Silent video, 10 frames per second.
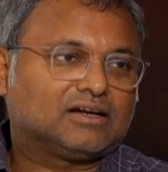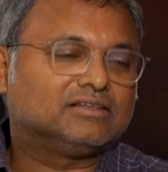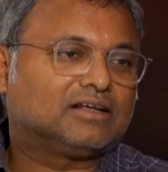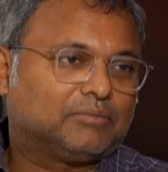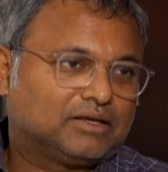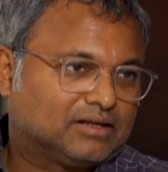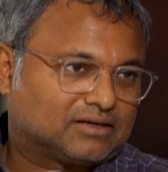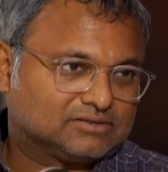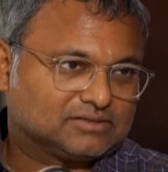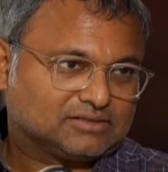and neither am I their
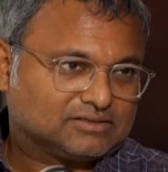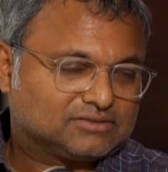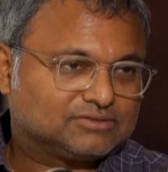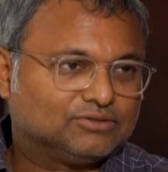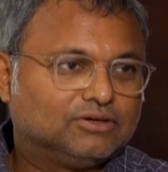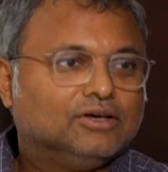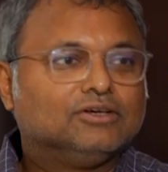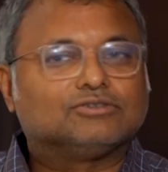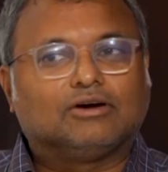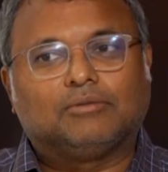consultant.
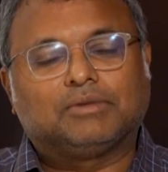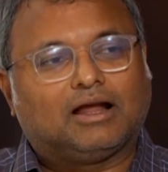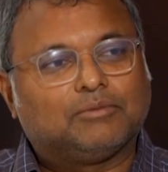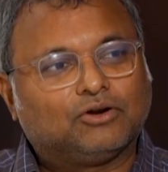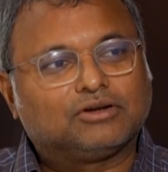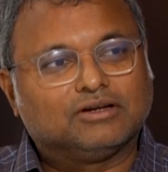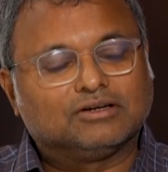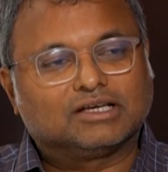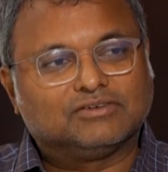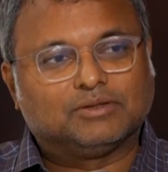So I mean, I'm not here
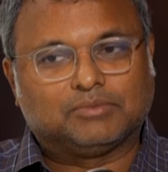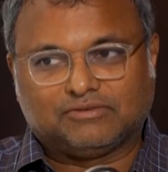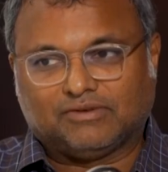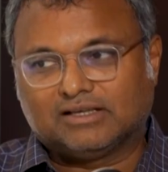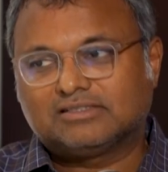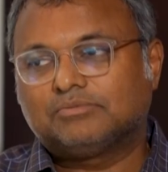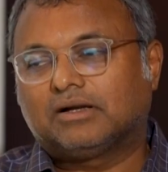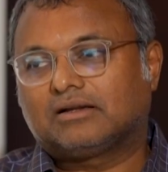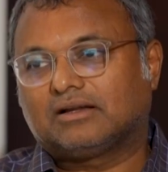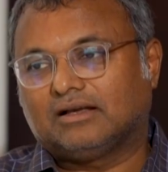to give them advice.
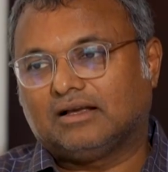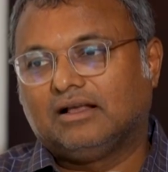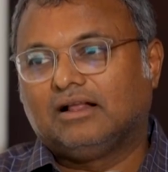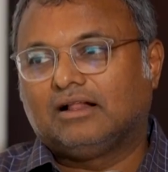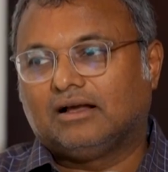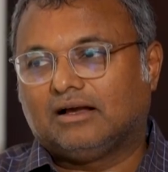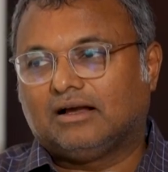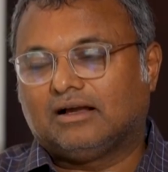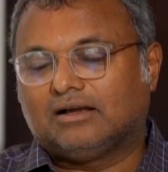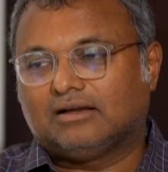But
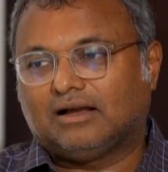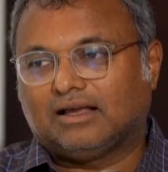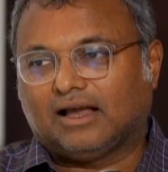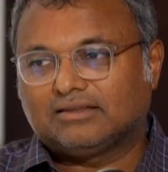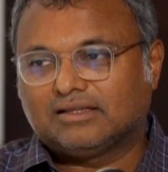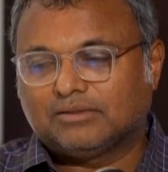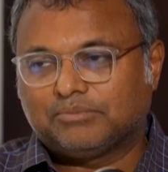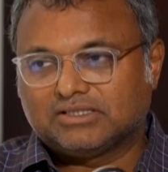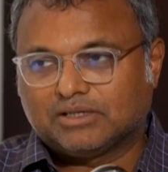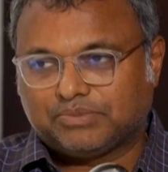I think the
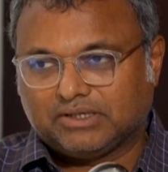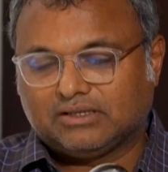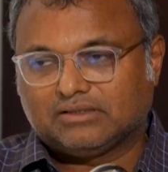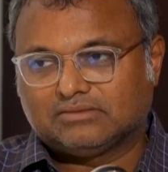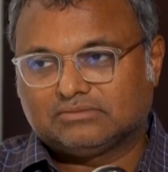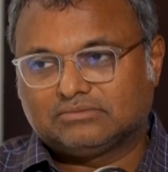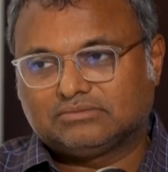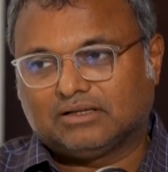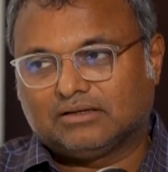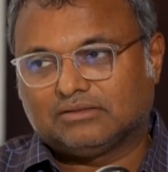BJP,
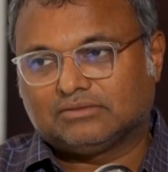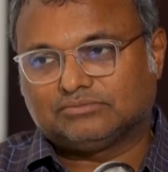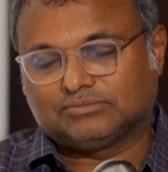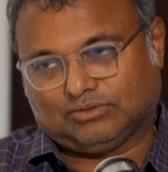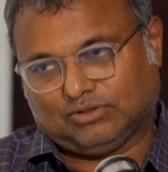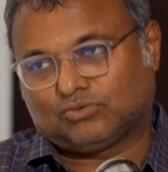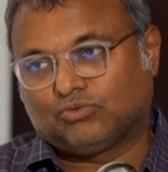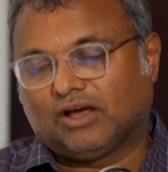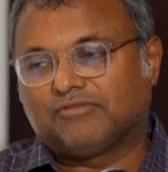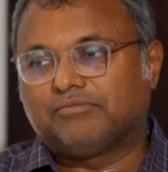
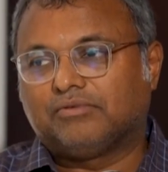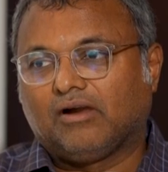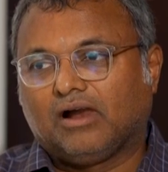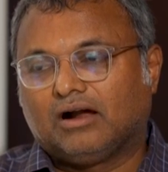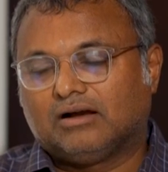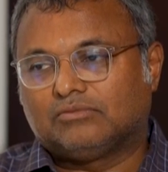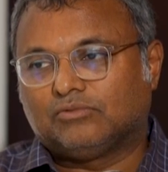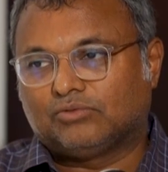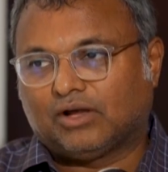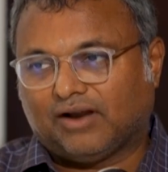
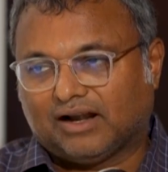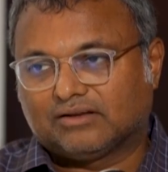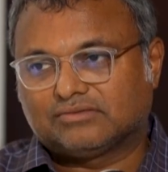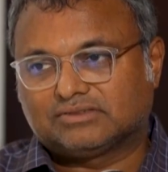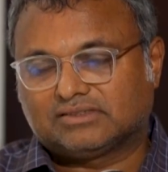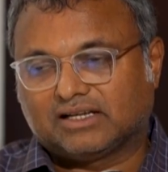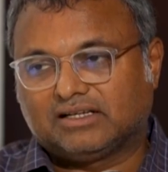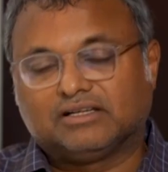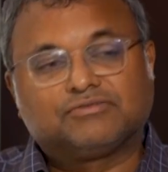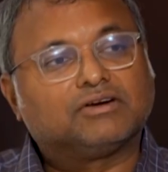would have had a
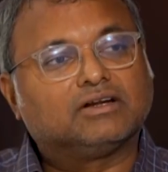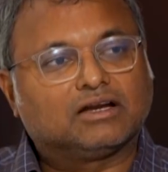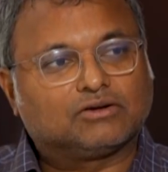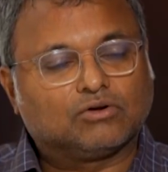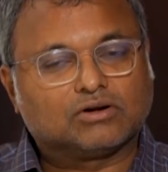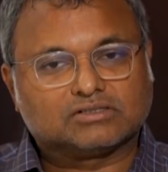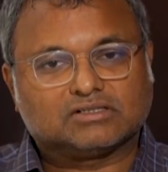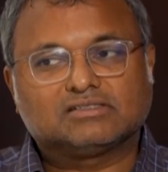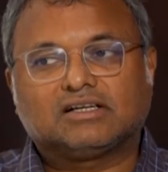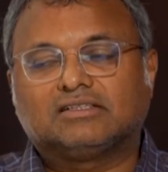slightly different electoral
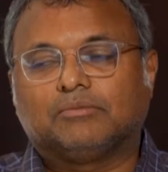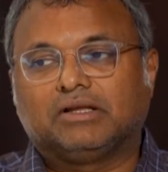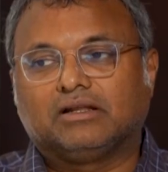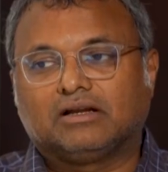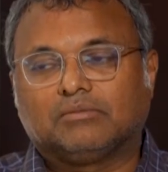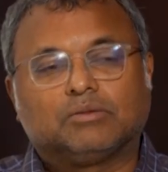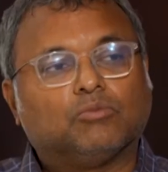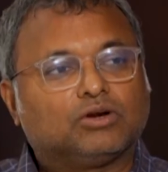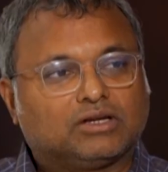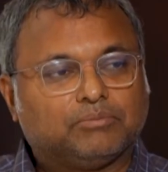results had they been a little bit
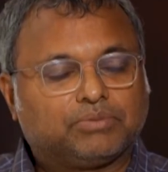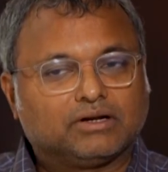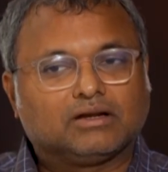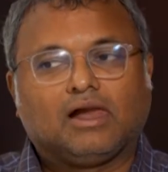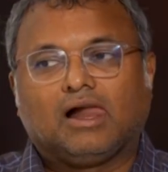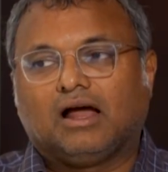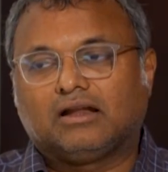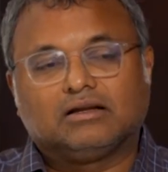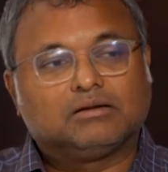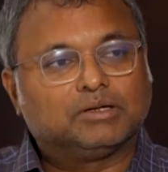more temperate and
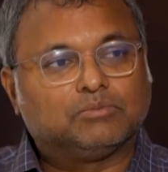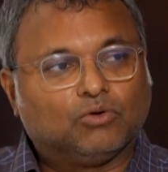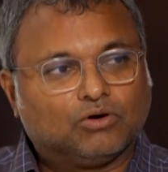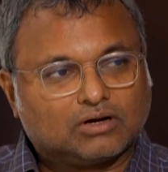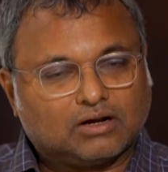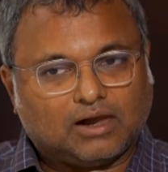a little bit more